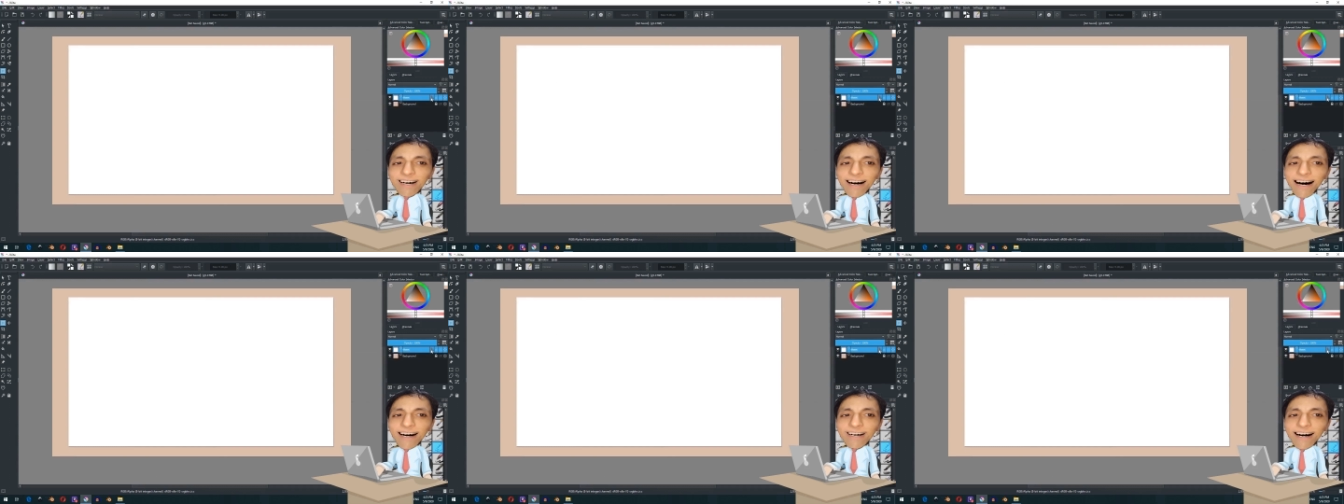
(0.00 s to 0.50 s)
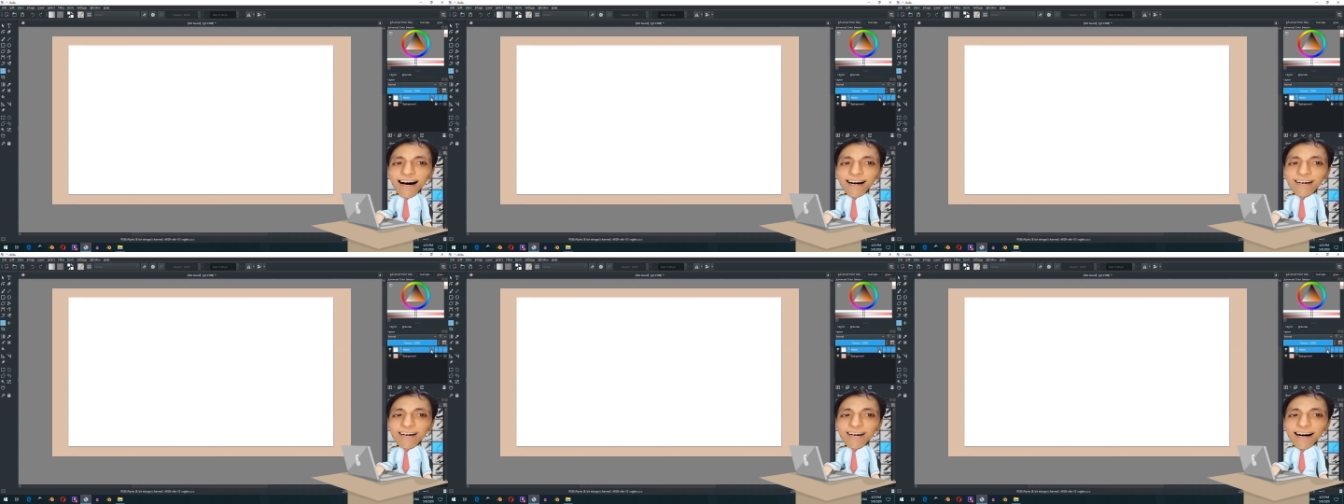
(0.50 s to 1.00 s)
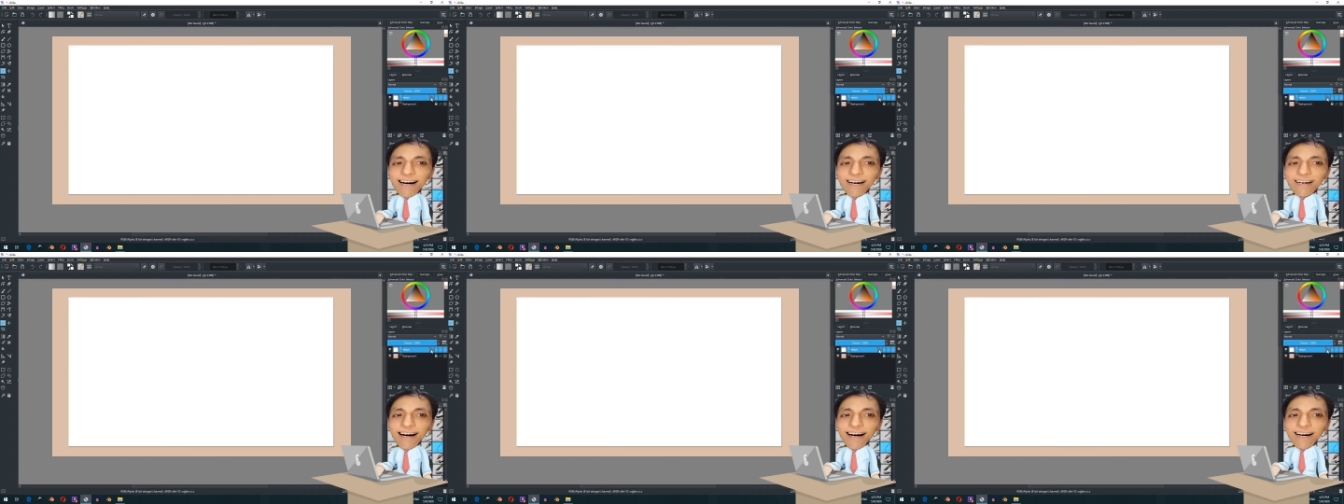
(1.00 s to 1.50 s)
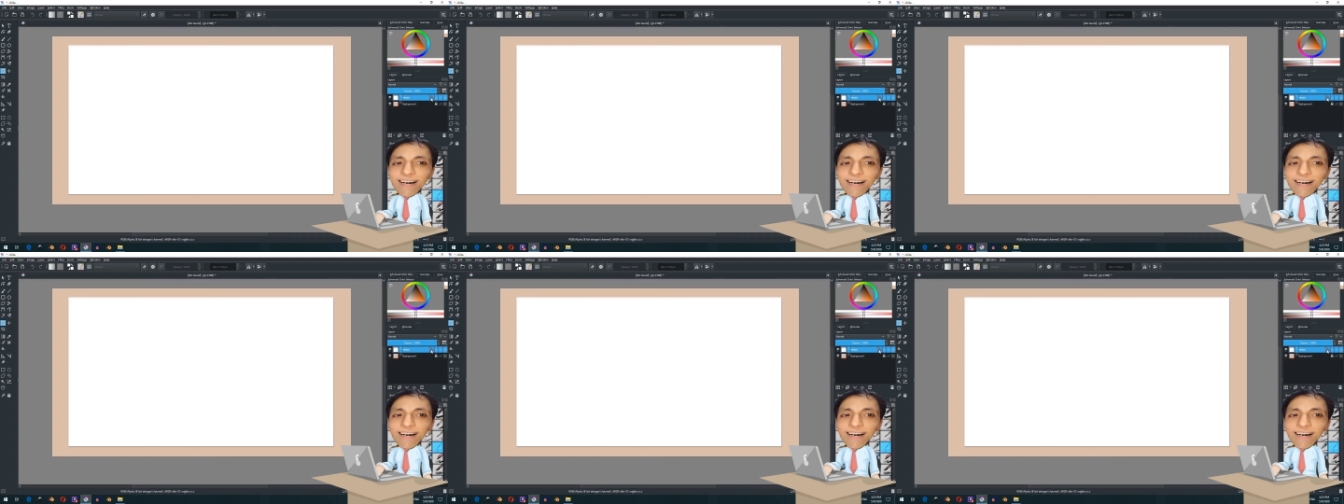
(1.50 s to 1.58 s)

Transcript: As you can see, it looks more